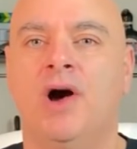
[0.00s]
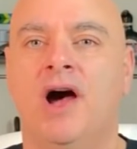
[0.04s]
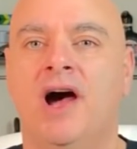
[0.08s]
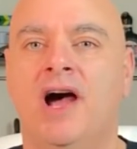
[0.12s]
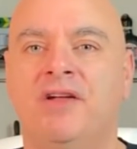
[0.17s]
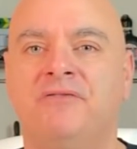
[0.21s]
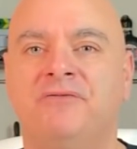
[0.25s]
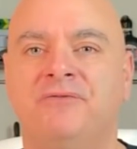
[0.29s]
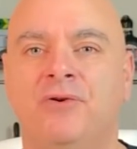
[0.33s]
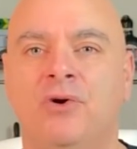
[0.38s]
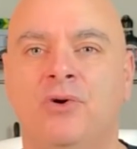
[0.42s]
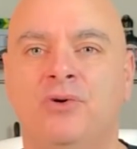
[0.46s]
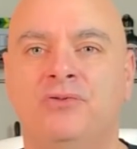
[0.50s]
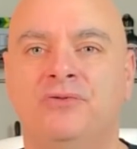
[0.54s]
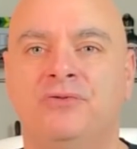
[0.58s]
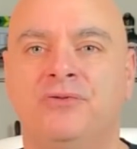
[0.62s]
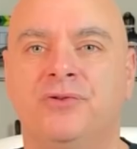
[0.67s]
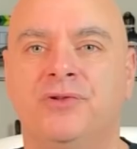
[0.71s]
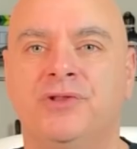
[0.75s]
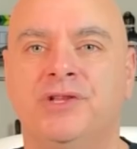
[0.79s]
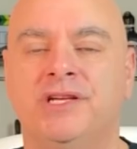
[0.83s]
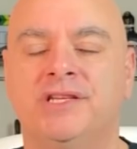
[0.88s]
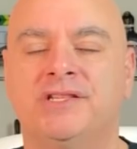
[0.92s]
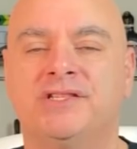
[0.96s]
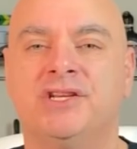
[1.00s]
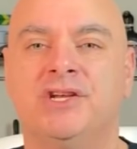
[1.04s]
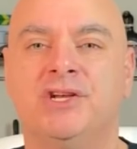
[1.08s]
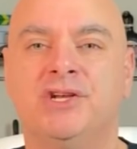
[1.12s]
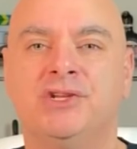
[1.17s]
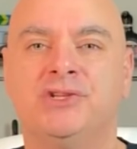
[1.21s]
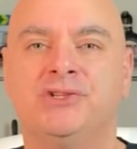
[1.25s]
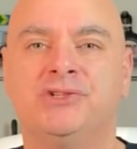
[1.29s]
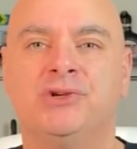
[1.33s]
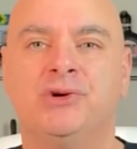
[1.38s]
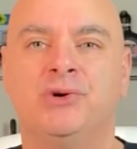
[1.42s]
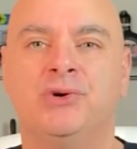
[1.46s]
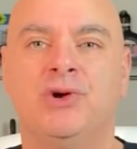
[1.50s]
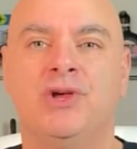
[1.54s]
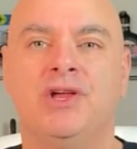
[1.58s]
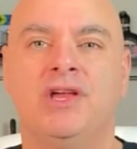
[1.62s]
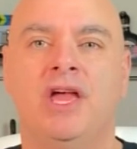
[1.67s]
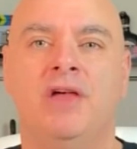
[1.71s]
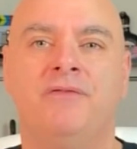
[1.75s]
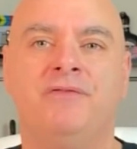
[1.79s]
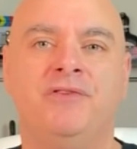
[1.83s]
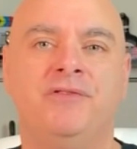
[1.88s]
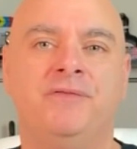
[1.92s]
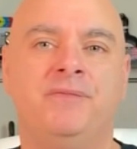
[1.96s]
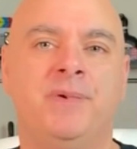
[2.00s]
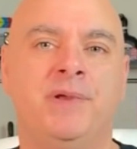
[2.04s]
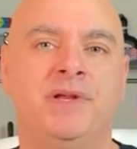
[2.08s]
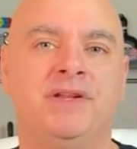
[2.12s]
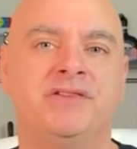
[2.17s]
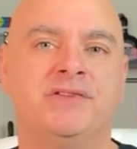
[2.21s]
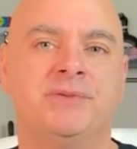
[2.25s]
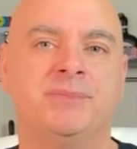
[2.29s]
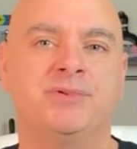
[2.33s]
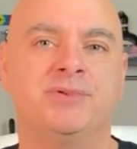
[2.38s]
iPhone for this, so if you've been a